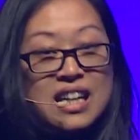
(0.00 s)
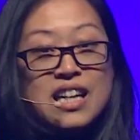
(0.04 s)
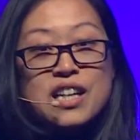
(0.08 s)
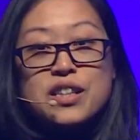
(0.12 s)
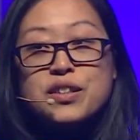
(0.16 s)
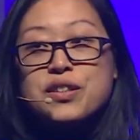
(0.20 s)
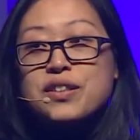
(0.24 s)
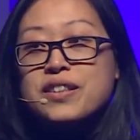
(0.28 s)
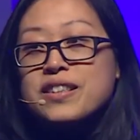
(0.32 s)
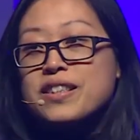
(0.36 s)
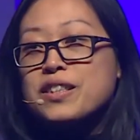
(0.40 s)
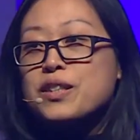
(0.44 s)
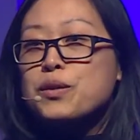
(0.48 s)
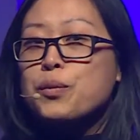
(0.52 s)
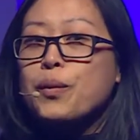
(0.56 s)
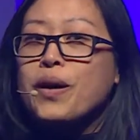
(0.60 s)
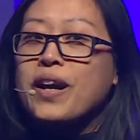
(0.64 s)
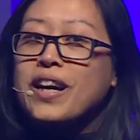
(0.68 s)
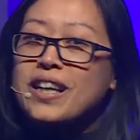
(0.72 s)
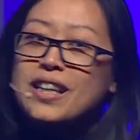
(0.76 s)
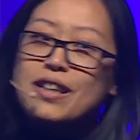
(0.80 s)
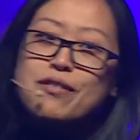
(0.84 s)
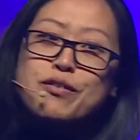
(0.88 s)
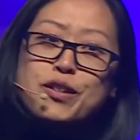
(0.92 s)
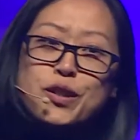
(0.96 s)
So this is where I
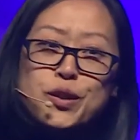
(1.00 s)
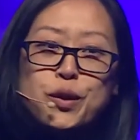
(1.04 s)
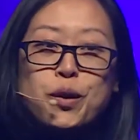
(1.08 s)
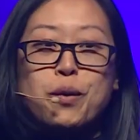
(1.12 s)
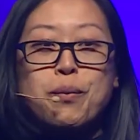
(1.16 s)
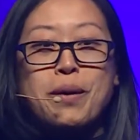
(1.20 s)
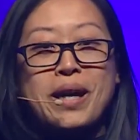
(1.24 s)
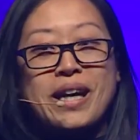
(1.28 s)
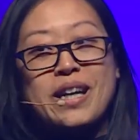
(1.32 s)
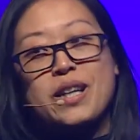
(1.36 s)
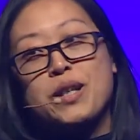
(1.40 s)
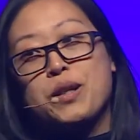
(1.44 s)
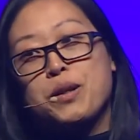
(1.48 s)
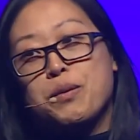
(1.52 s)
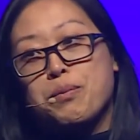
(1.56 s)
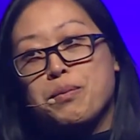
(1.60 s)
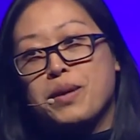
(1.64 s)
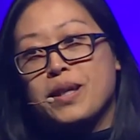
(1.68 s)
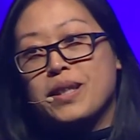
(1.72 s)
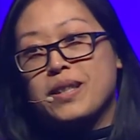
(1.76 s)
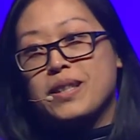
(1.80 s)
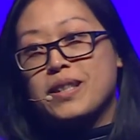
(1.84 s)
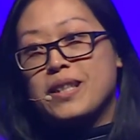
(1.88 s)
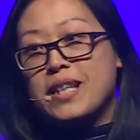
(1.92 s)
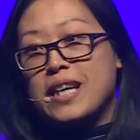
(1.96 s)
love to talk about Elon
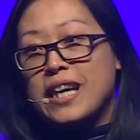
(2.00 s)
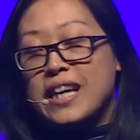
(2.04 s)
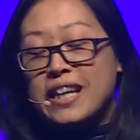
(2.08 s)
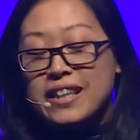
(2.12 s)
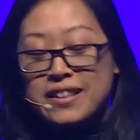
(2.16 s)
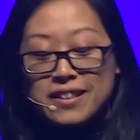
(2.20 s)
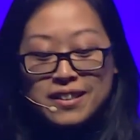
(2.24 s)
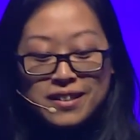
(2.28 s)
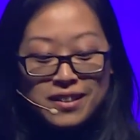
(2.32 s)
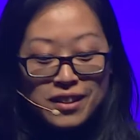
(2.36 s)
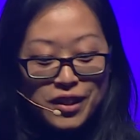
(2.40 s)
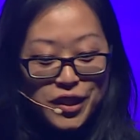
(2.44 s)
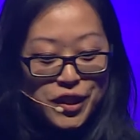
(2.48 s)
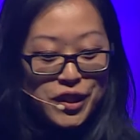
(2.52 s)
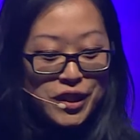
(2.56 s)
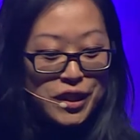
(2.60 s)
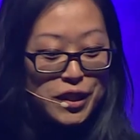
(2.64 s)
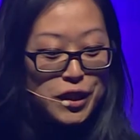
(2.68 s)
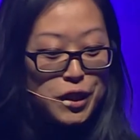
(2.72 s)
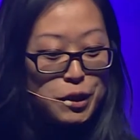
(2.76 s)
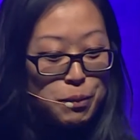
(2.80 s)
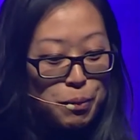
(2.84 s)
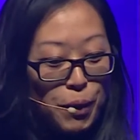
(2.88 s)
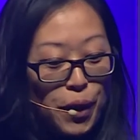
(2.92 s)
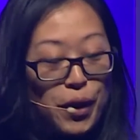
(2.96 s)
Musk. He is such an
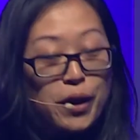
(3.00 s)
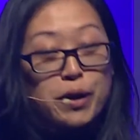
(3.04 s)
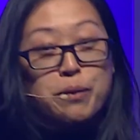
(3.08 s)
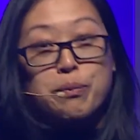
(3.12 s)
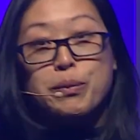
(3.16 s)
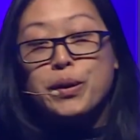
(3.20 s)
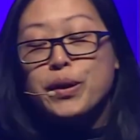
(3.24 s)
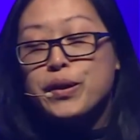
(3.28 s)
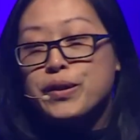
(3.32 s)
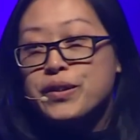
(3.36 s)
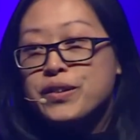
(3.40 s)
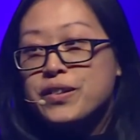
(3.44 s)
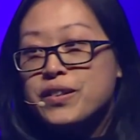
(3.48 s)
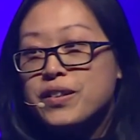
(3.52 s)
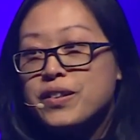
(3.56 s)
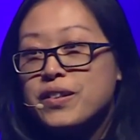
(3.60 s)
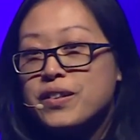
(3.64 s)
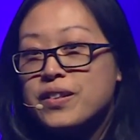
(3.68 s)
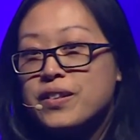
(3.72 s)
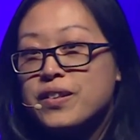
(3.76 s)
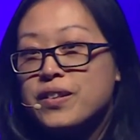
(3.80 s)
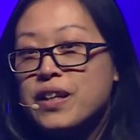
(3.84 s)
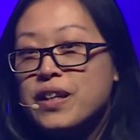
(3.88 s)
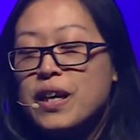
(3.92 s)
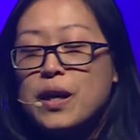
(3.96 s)
inspiring person.
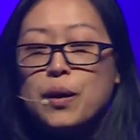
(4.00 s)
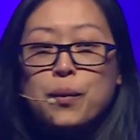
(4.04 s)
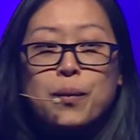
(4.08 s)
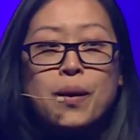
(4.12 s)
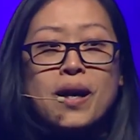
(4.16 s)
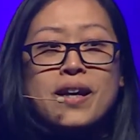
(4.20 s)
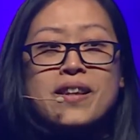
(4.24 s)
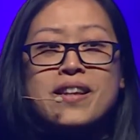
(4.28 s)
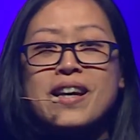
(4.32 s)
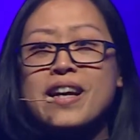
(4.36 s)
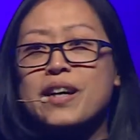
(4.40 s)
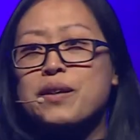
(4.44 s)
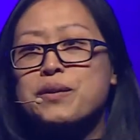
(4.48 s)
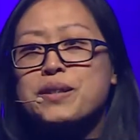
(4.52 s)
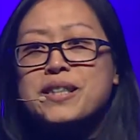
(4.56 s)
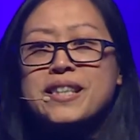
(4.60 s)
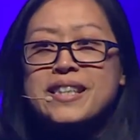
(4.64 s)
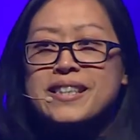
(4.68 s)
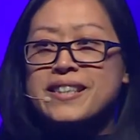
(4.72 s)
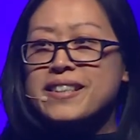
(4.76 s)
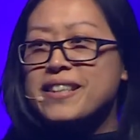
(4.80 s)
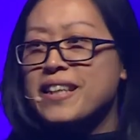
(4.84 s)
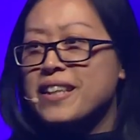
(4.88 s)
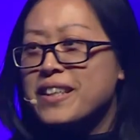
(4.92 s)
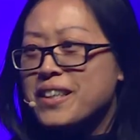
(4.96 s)
Why the hell did he
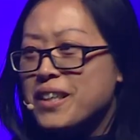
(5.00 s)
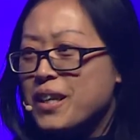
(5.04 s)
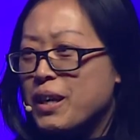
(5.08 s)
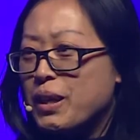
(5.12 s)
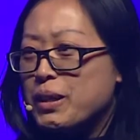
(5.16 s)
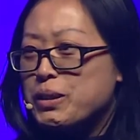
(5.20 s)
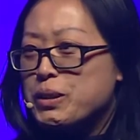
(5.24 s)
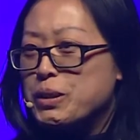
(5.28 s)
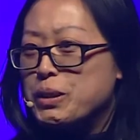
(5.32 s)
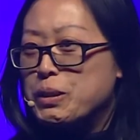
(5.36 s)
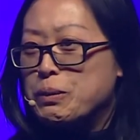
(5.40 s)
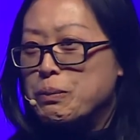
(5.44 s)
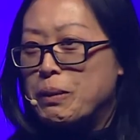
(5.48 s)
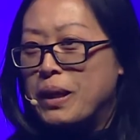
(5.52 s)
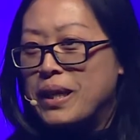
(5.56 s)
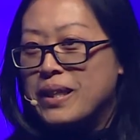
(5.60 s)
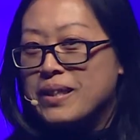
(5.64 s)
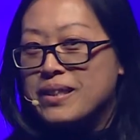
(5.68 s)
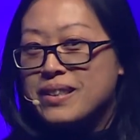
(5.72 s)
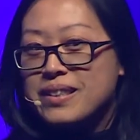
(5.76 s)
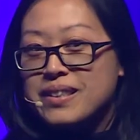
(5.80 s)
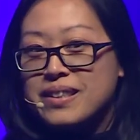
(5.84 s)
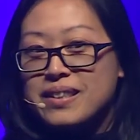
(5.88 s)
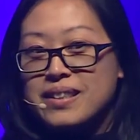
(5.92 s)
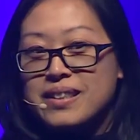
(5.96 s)
send a car to
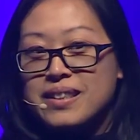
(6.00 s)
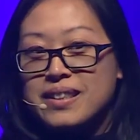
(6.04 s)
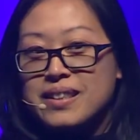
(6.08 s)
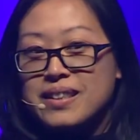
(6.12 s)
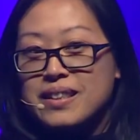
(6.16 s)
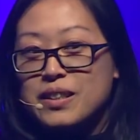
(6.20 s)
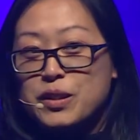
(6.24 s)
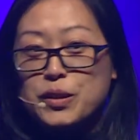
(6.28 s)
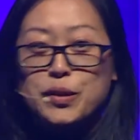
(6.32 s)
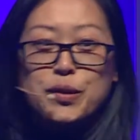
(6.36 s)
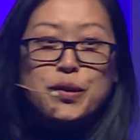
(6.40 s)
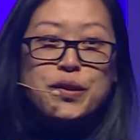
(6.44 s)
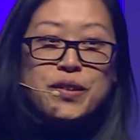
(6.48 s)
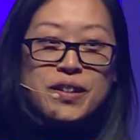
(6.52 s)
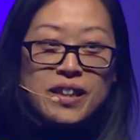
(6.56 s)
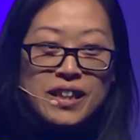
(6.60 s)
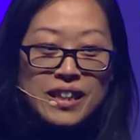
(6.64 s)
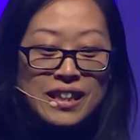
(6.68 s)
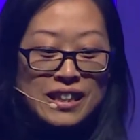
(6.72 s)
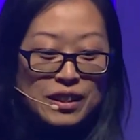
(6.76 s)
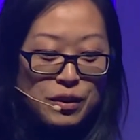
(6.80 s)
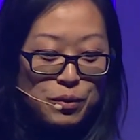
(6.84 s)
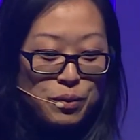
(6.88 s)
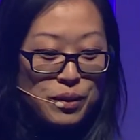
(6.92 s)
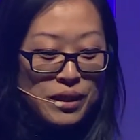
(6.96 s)
space? Do you think
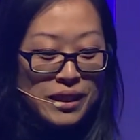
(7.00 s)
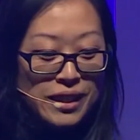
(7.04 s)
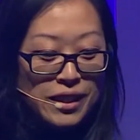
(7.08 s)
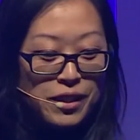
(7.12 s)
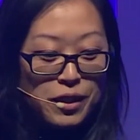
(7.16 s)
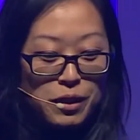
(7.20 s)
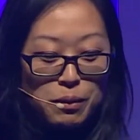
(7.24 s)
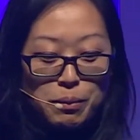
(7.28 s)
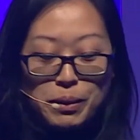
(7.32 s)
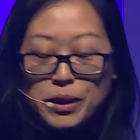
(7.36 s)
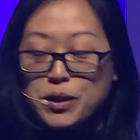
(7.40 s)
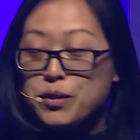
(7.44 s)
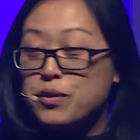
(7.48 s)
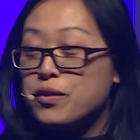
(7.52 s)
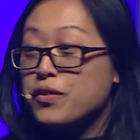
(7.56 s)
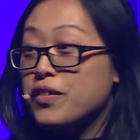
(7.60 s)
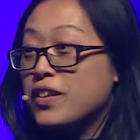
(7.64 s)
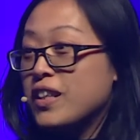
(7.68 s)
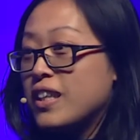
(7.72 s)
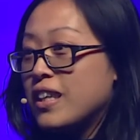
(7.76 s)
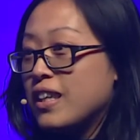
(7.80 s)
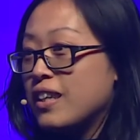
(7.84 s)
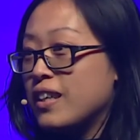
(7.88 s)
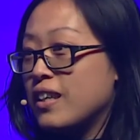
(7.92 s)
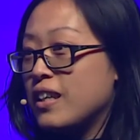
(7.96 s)
it's really going to be driven
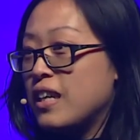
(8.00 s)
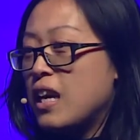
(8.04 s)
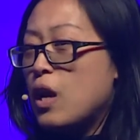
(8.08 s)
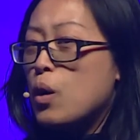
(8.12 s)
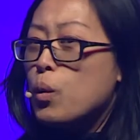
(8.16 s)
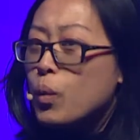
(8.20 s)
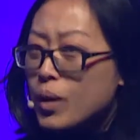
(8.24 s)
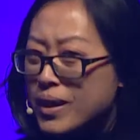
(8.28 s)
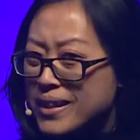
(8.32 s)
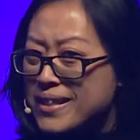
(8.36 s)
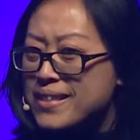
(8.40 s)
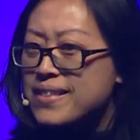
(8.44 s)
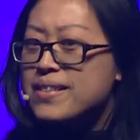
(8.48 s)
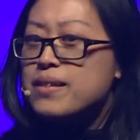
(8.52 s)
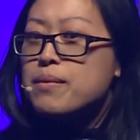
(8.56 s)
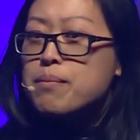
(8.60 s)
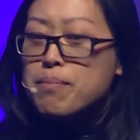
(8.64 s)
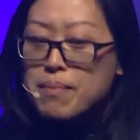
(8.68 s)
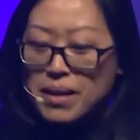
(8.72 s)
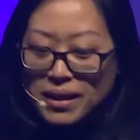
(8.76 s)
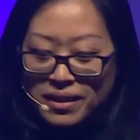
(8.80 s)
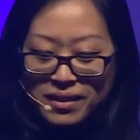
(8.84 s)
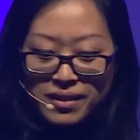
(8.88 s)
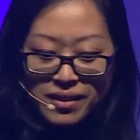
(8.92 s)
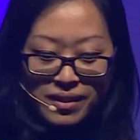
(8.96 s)
there? What is the
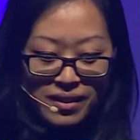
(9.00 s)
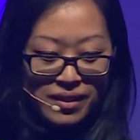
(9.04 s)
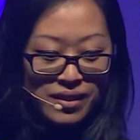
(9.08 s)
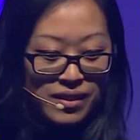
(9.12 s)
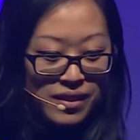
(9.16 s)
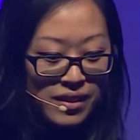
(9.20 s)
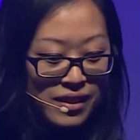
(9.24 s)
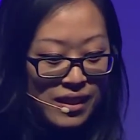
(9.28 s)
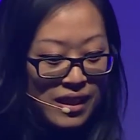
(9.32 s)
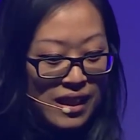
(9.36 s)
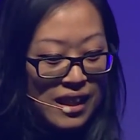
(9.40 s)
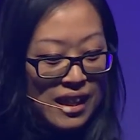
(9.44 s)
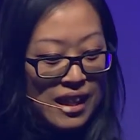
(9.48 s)
message?